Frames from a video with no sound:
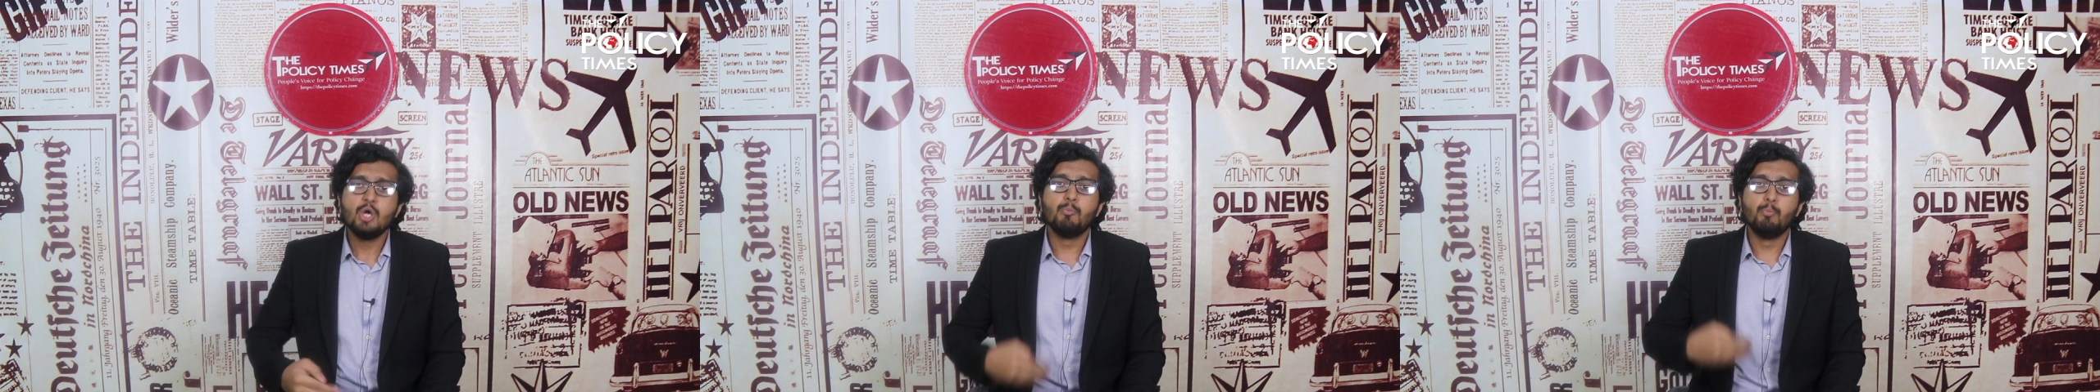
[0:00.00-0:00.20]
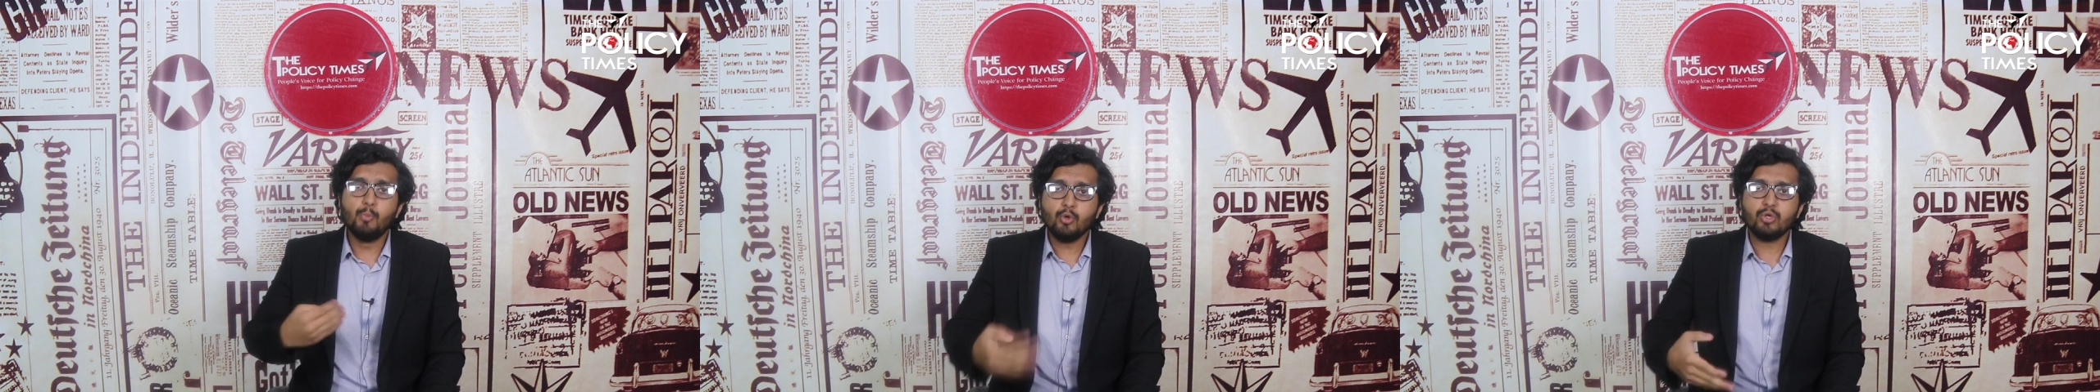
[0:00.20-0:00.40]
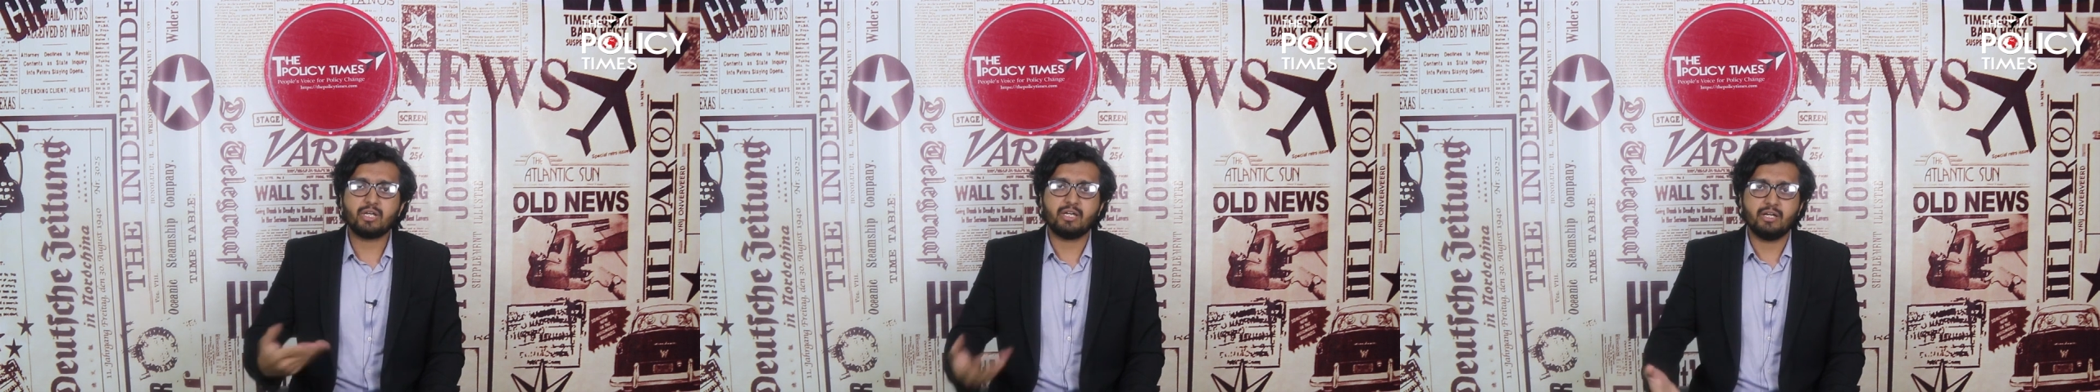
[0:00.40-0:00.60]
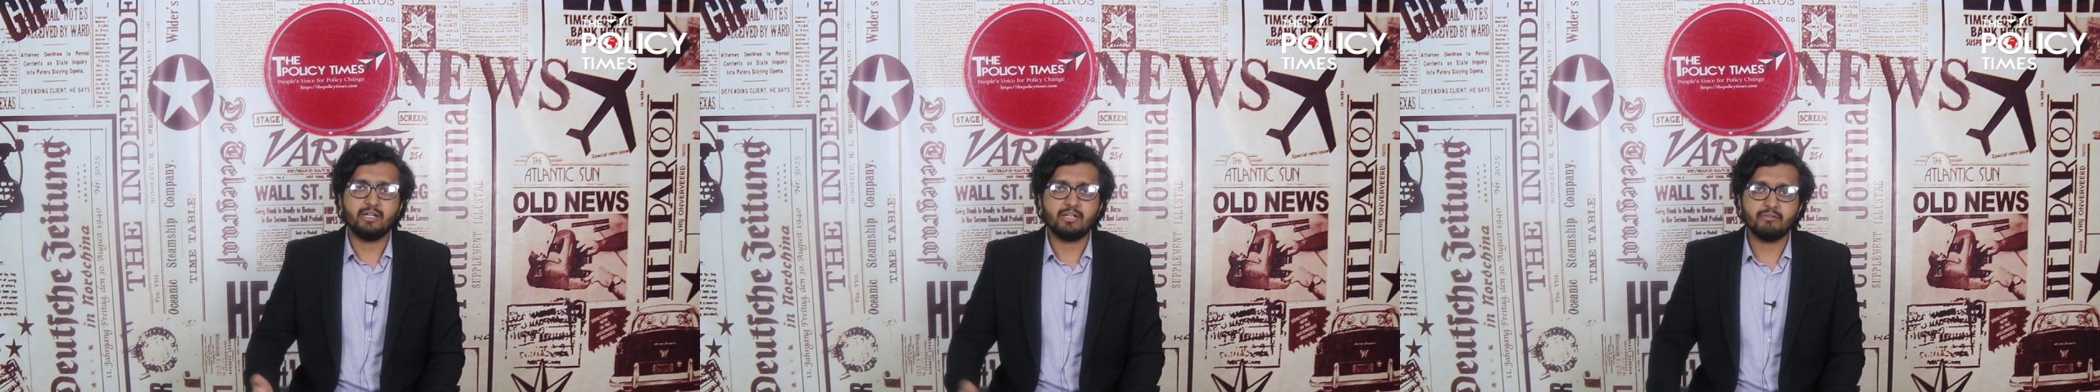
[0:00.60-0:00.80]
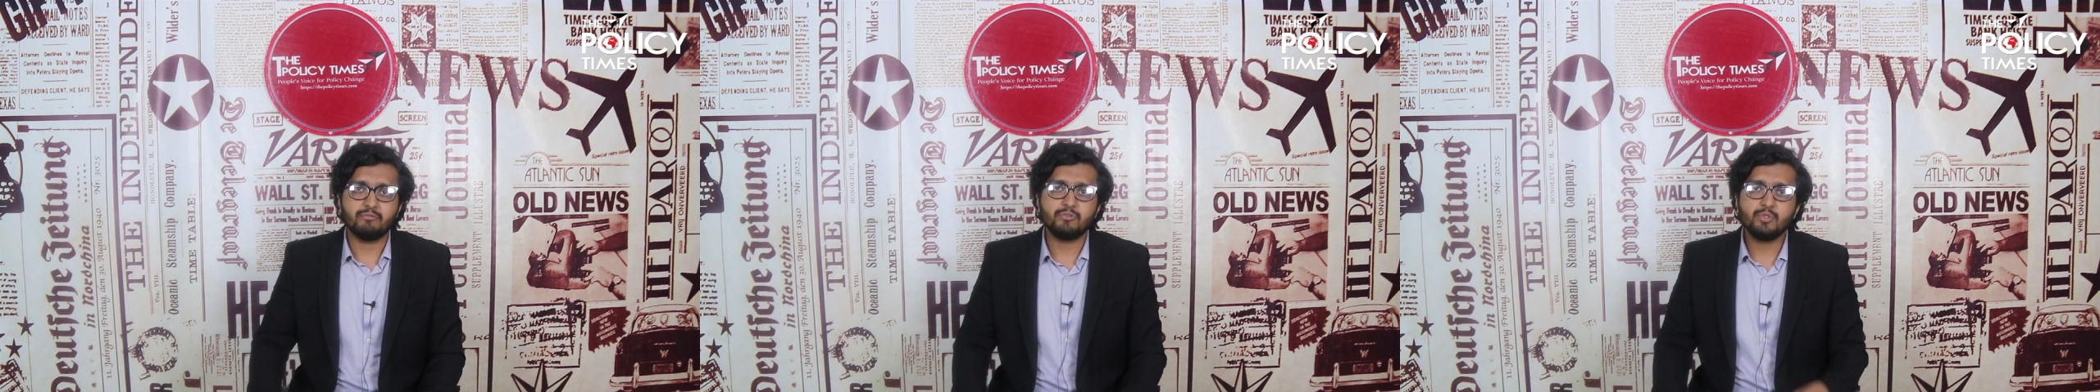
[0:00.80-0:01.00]
more
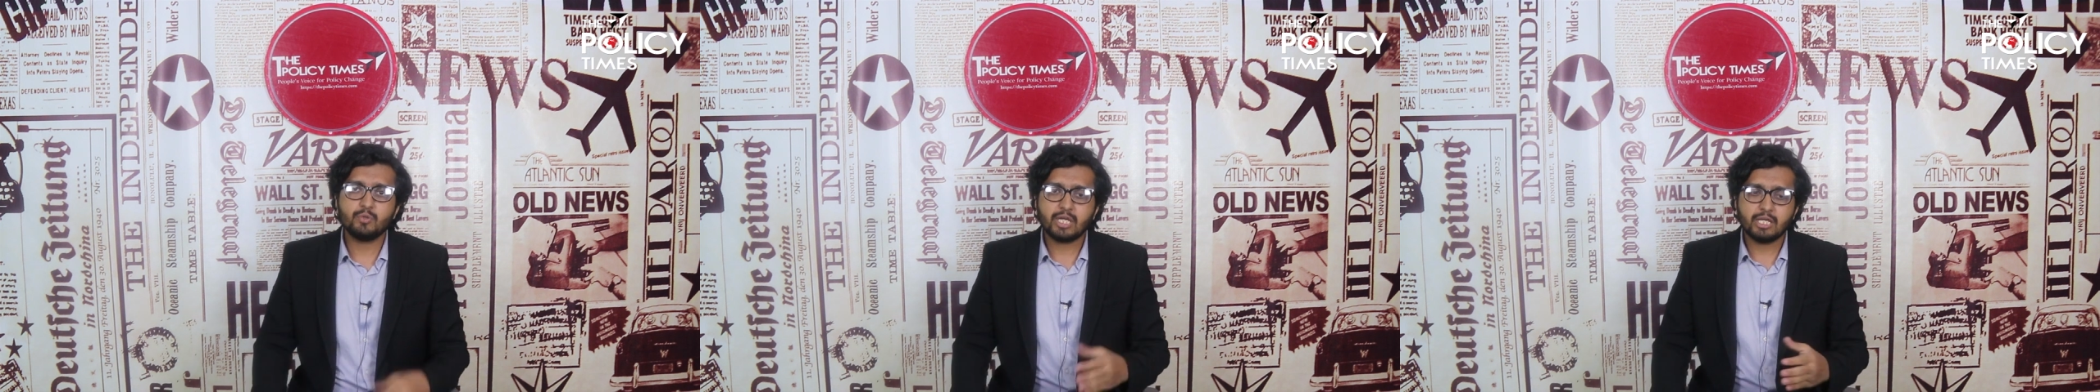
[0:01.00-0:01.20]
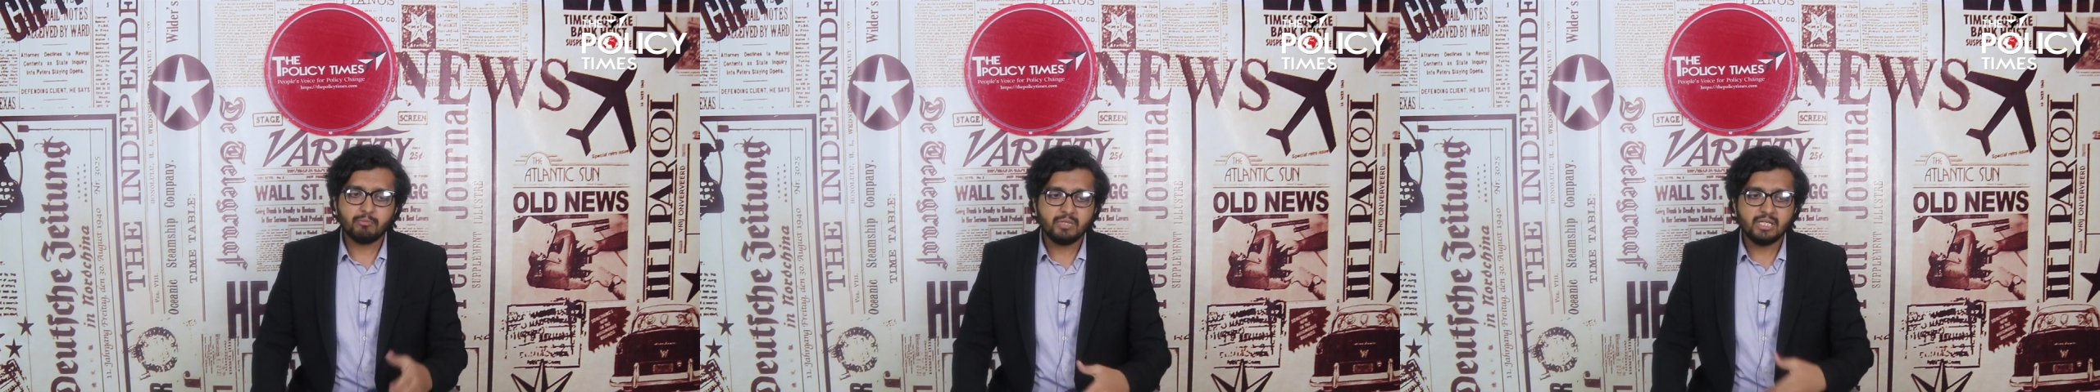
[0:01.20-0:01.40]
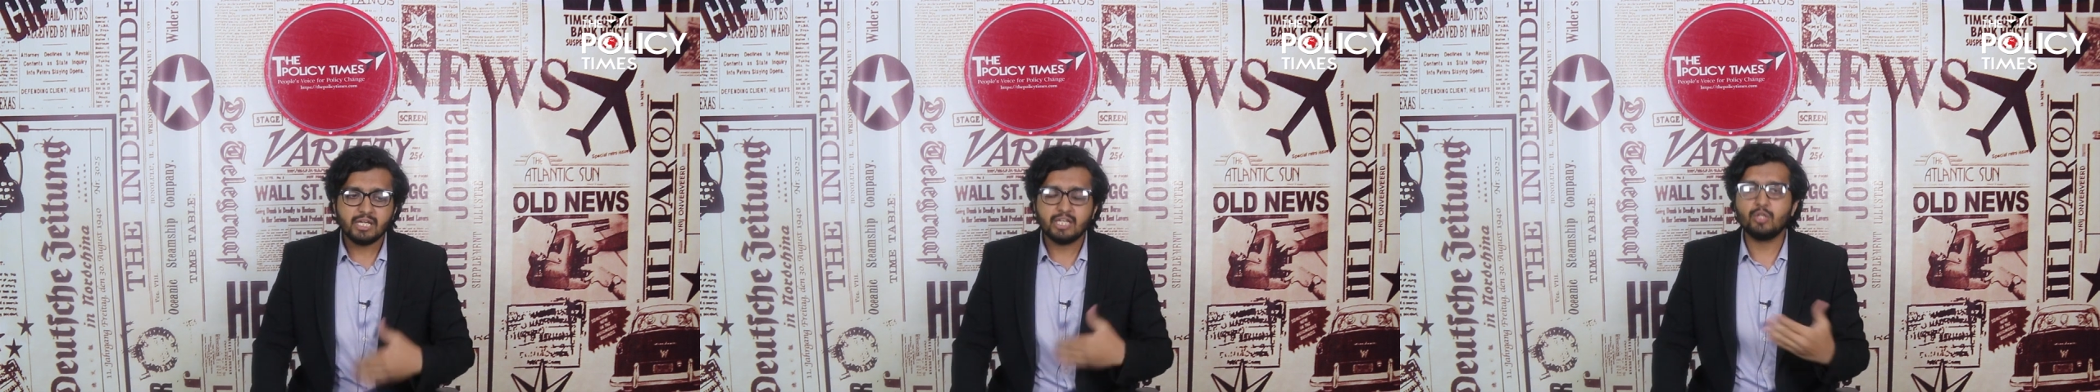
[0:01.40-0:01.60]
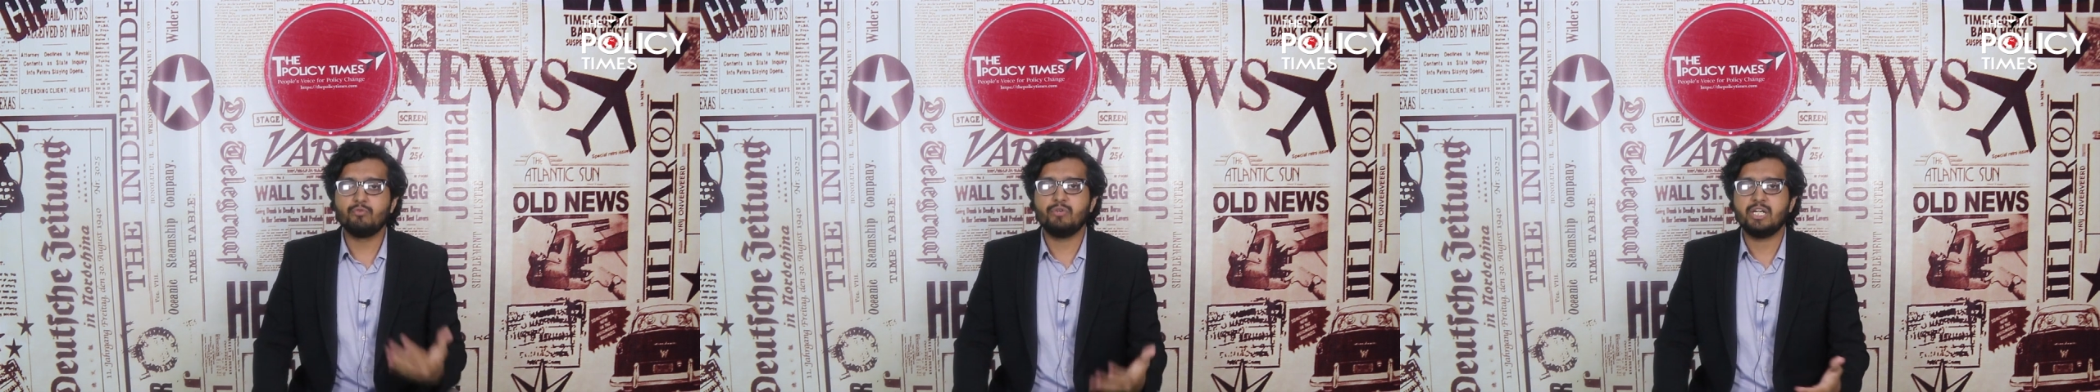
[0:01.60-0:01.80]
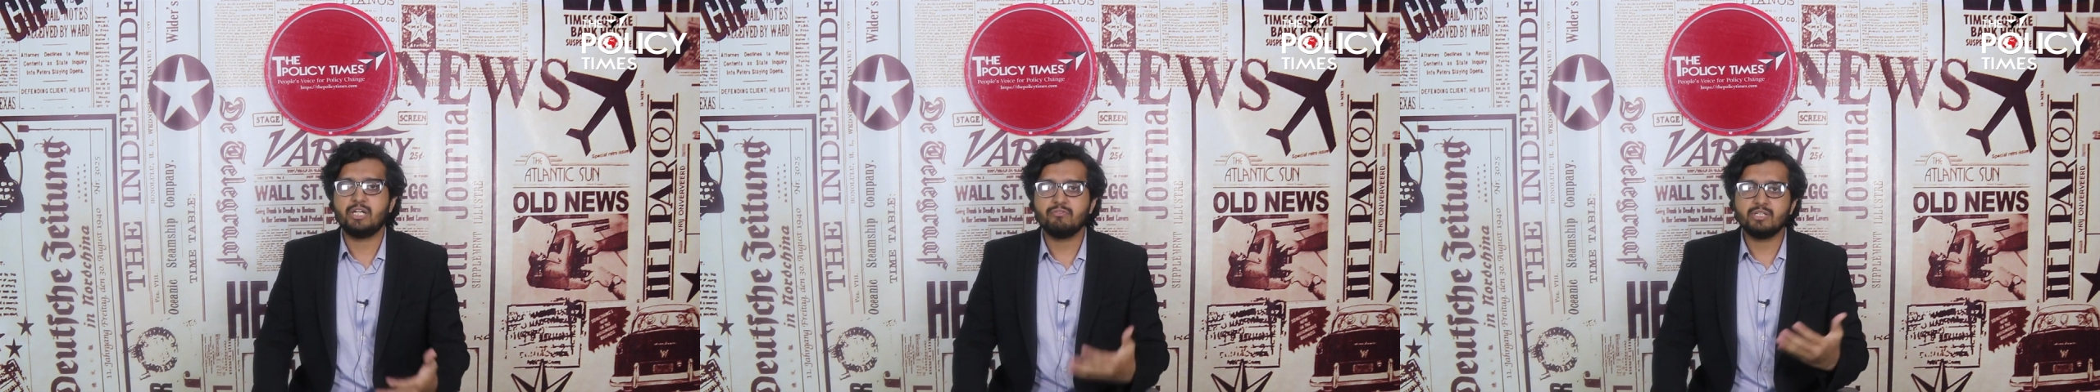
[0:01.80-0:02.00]
creative you can be
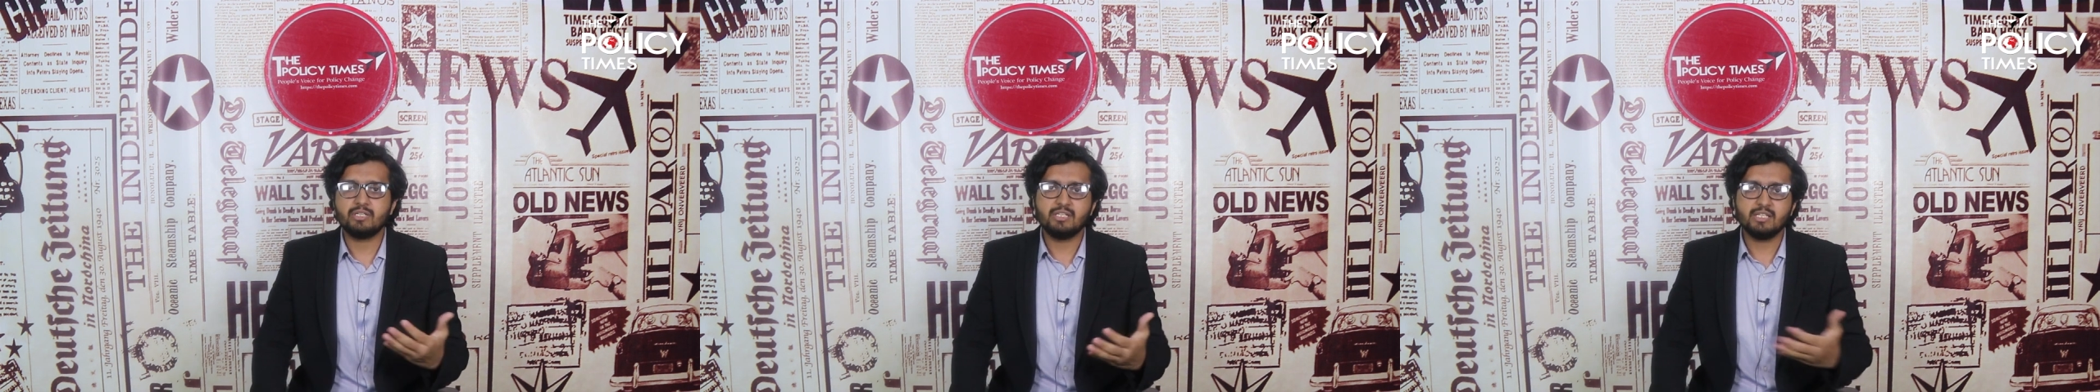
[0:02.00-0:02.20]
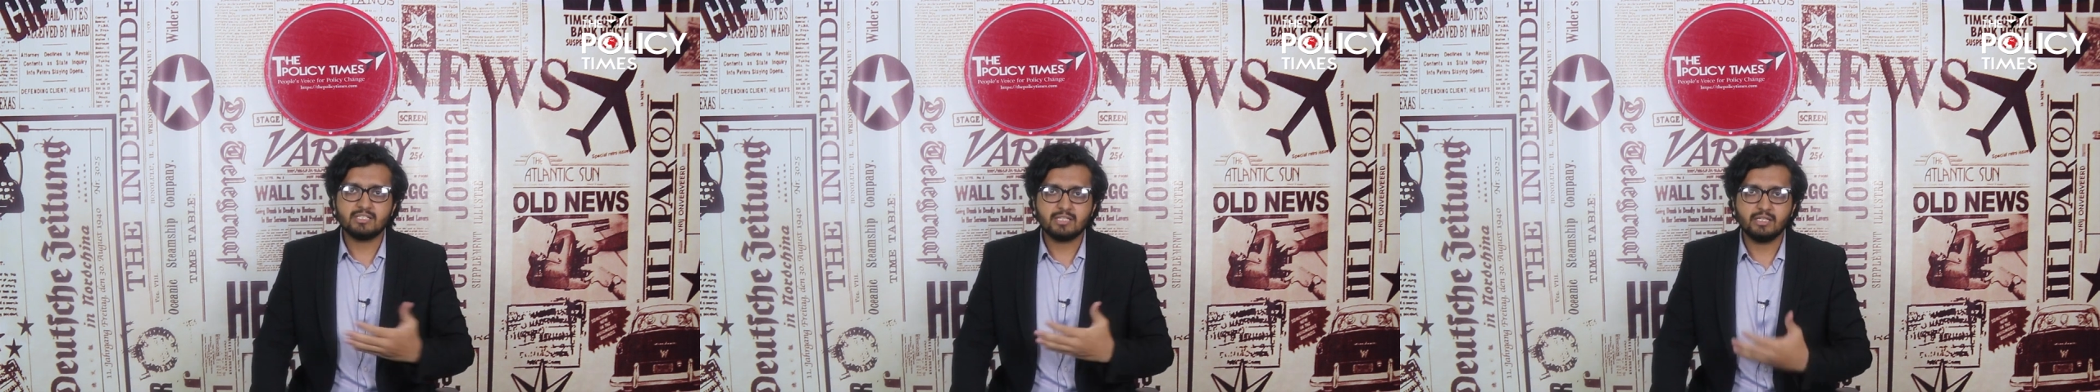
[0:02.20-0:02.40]
innovative in the